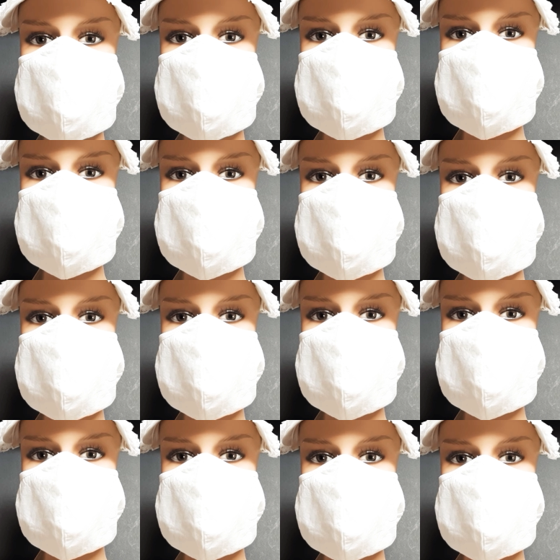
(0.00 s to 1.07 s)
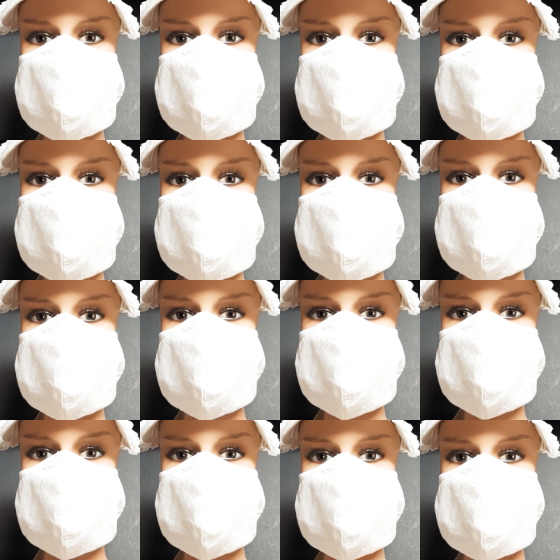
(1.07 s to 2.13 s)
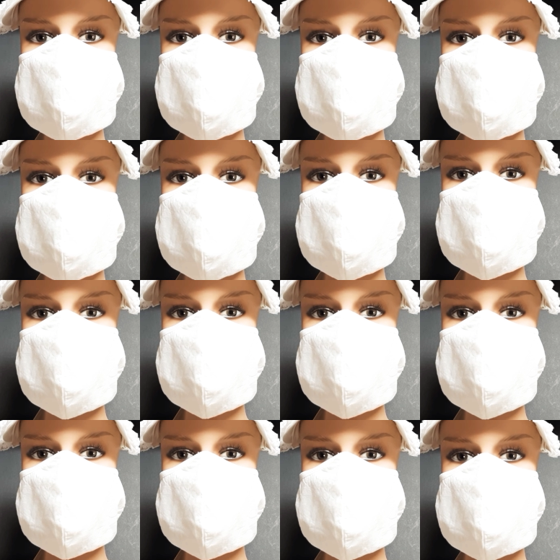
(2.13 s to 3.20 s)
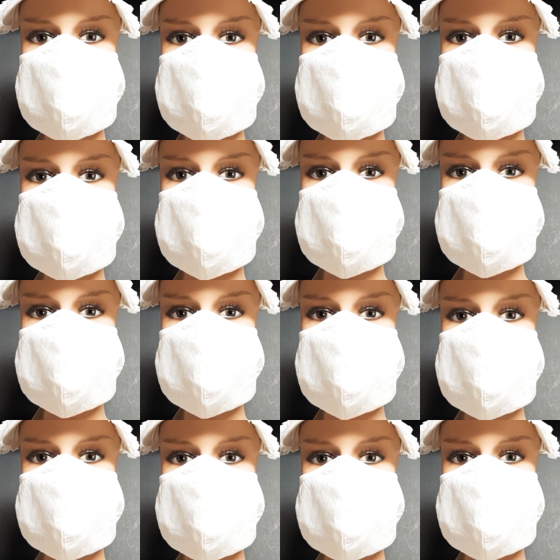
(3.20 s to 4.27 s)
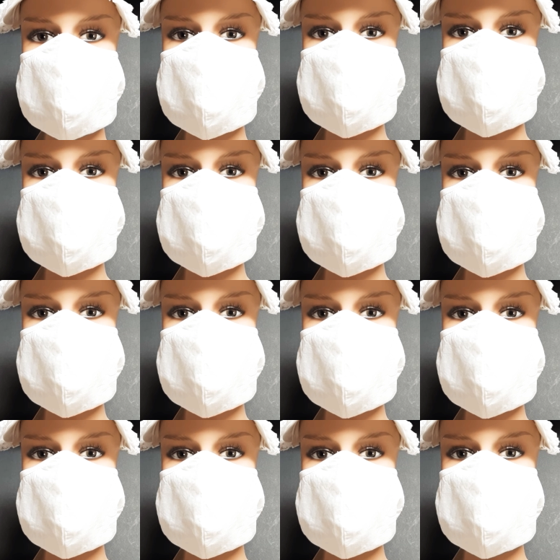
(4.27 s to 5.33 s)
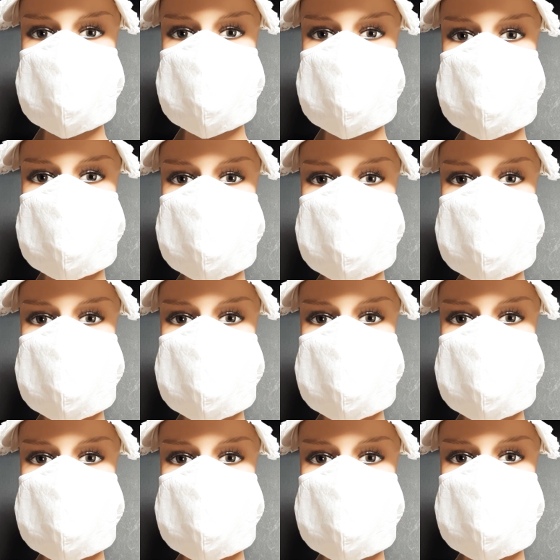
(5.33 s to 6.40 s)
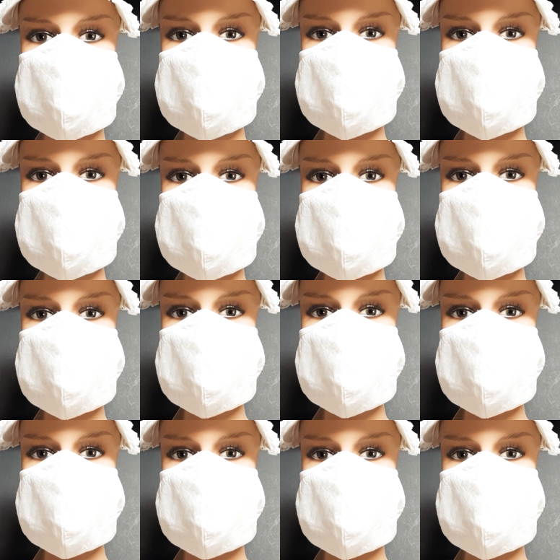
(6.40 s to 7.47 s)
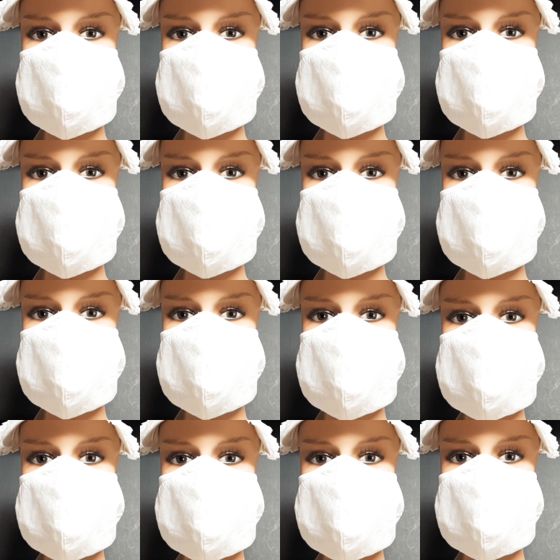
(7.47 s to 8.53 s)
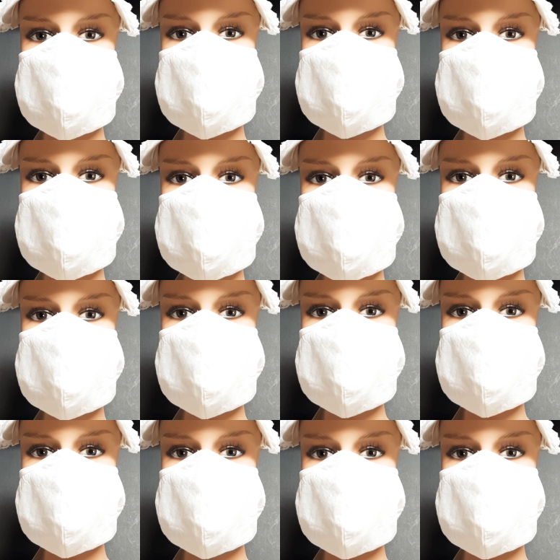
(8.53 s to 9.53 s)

water in there and throw that thing in there. Let it soak. 30 minutes. Take it out. Hang it to dry. Do not wear it unless it's completely dry, okay?